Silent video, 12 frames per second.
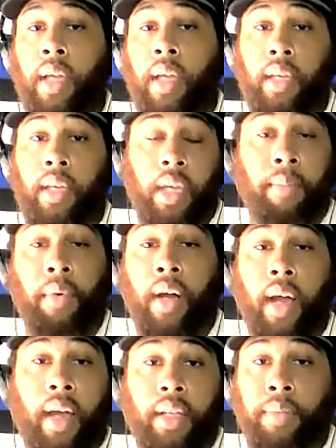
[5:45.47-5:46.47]
and keep our
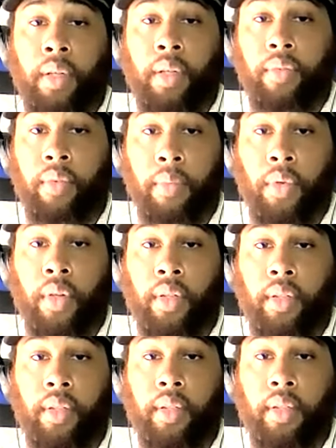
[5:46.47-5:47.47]
eyes peeled for more,
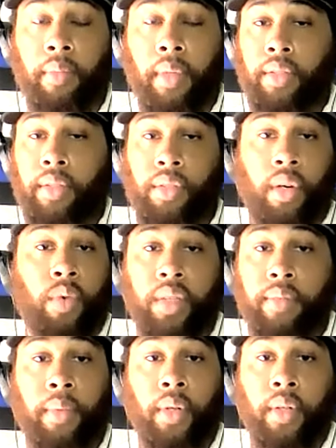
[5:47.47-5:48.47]
because there's
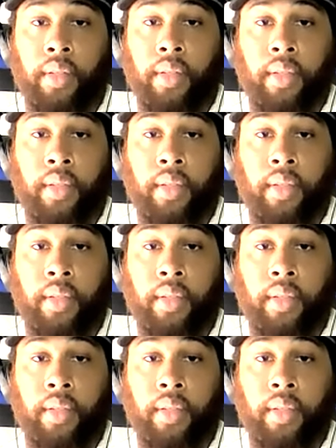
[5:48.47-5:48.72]
always more.